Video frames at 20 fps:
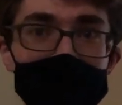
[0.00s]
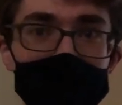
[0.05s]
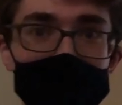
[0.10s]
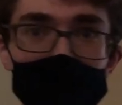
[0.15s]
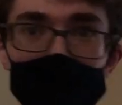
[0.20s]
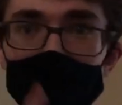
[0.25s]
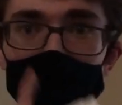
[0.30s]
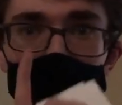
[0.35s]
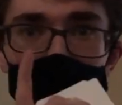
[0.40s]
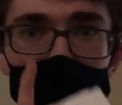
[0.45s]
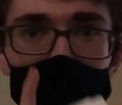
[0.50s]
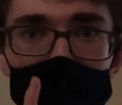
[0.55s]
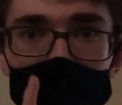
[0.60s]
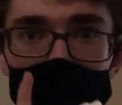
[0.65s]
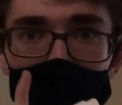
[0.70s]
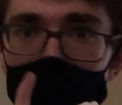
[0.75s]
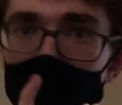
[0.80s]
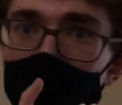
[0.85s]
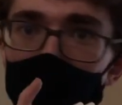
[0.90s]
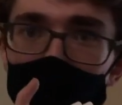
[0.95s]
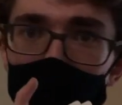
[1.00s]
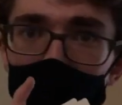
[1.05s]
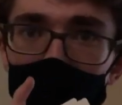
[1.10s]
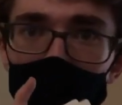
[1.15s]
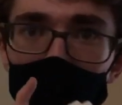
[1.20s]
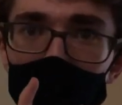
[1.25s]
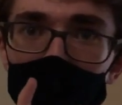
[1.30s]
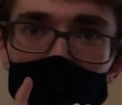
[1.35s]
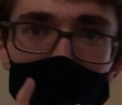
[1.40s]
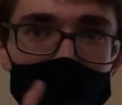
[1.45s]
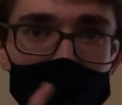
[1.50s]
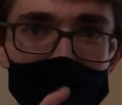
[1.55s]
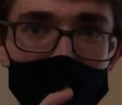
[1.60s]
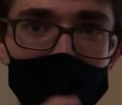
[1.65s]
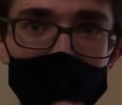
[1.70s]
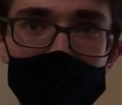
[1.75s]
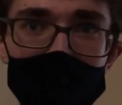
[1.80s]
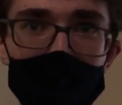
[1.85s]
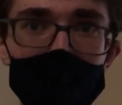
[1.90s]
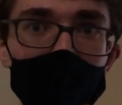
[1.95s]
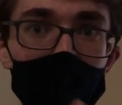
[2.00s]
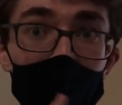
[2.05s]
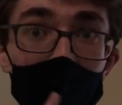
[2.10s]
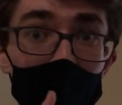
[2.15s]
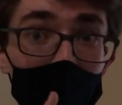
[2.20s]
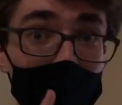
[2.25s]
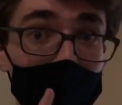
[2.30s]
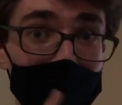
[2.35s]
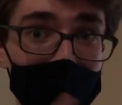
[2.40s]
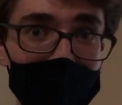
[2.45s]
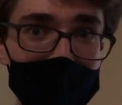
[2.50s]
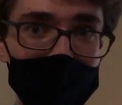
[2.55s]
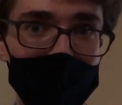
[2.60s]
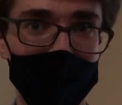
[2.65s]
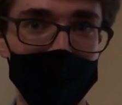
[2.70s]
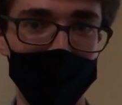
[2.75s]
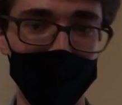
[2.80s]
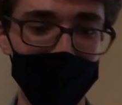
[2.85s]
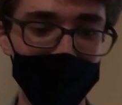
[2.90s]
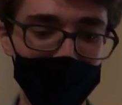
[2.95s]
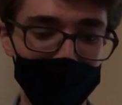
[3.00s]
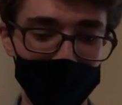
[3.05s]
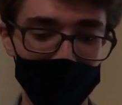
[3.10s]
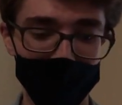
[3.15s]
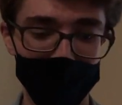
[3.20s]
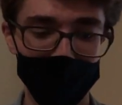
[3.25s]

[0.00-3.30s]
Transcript: which, for those of you who don't know journalism or history,